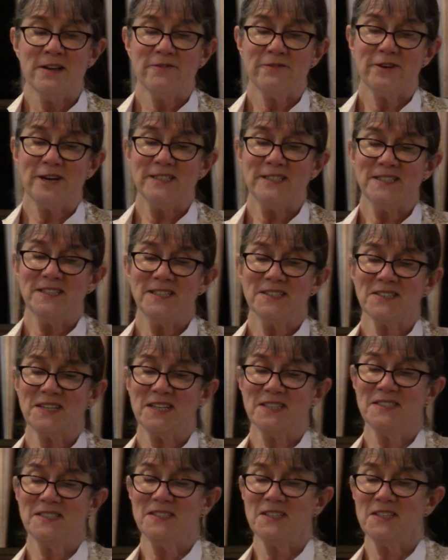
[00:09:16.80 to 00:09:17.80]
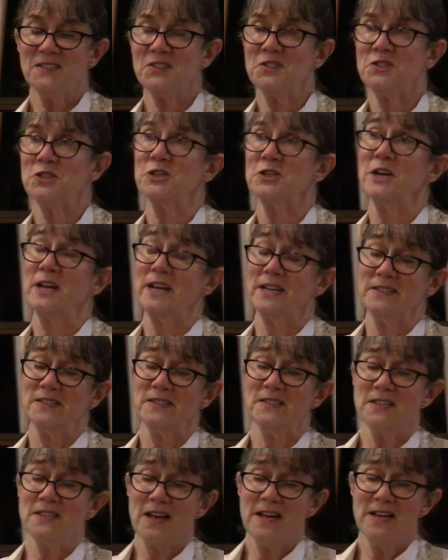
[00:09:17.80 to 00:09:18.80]
Franciscan sister
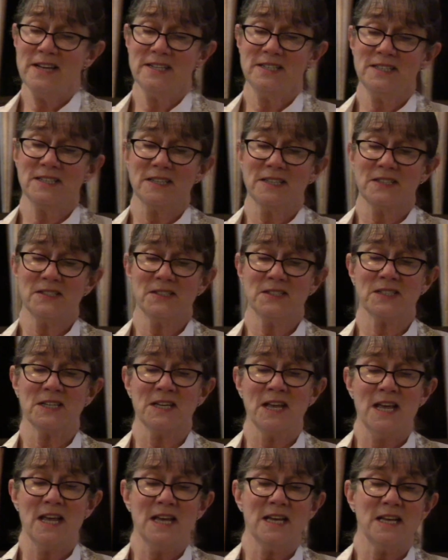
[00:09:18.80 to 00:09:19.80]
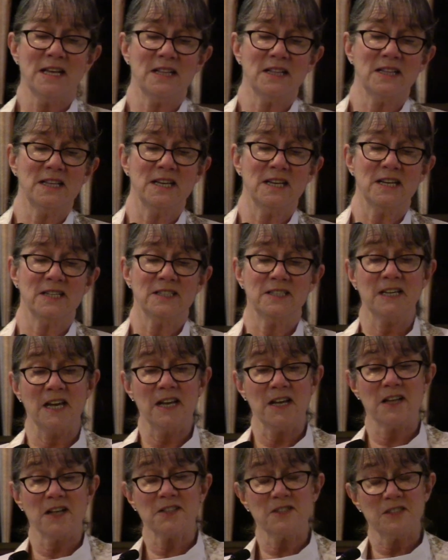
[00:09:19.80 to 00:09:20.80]
and scientist Ilia
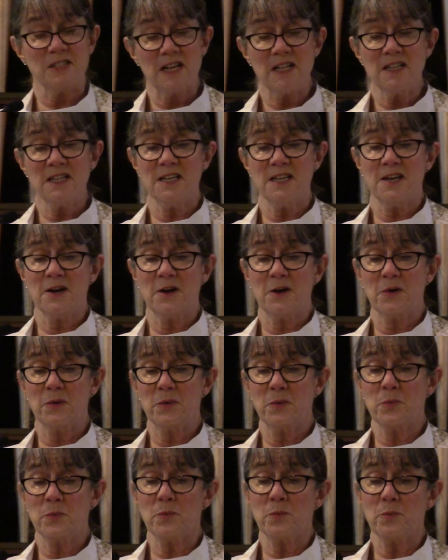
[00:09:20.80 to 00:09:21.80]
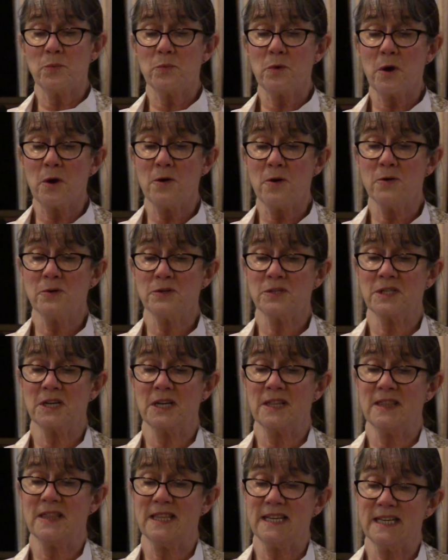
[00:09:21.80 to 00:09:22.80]
Delio wrote
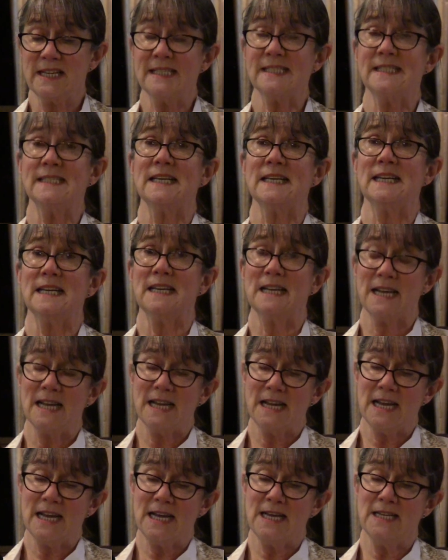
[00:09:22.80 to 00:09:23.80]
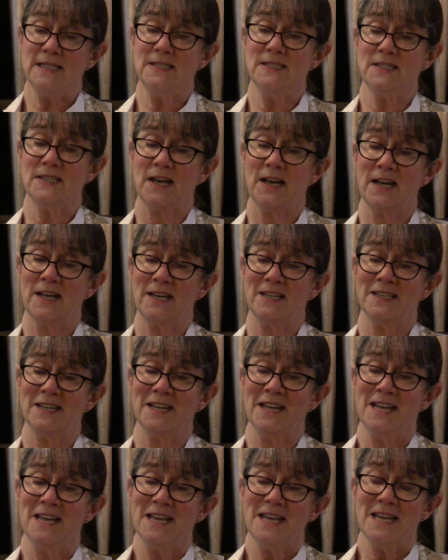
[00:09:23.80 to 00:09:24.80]
this insight
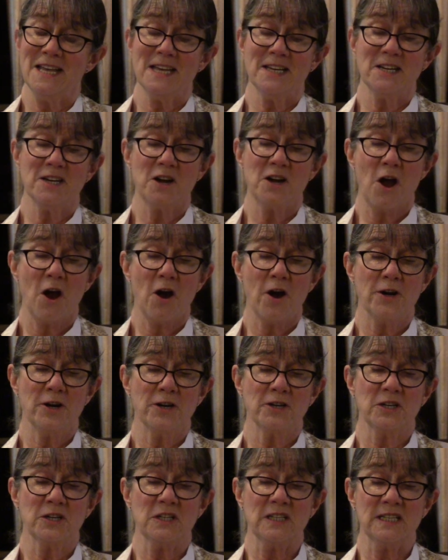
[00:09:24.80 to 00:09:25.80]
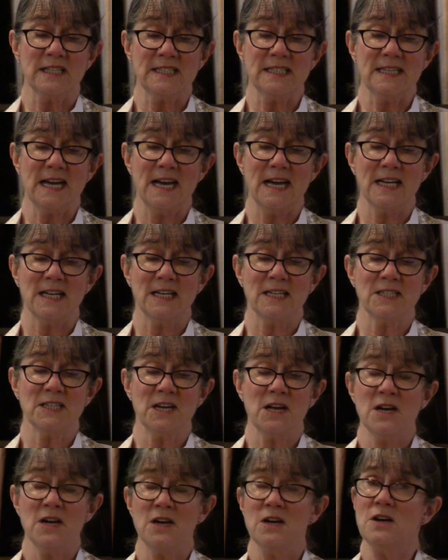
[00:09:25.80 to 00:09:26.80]
in an article entitled
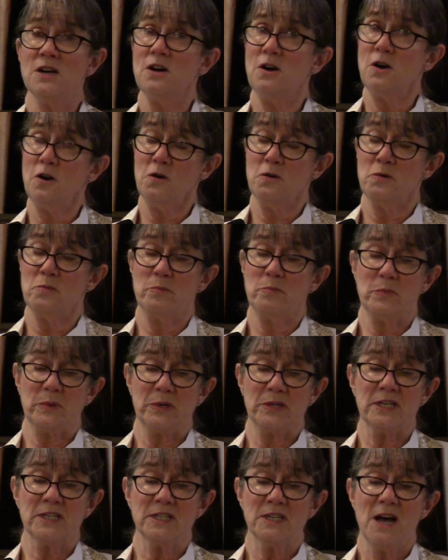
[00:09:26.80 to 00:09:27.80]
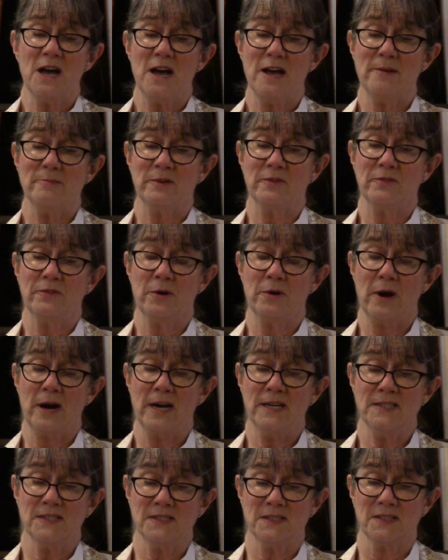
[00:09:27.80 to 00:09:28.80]
Hope in a Time of
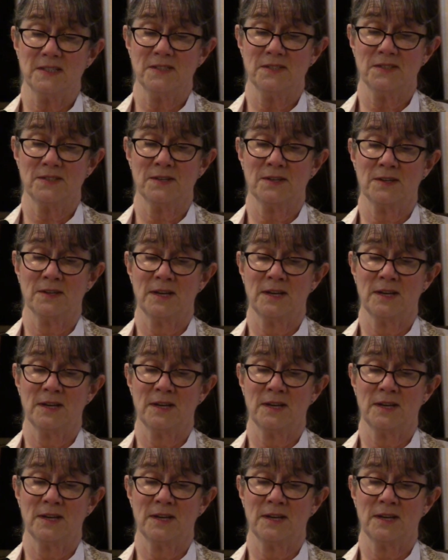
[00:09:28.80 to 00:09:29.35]
Crisis.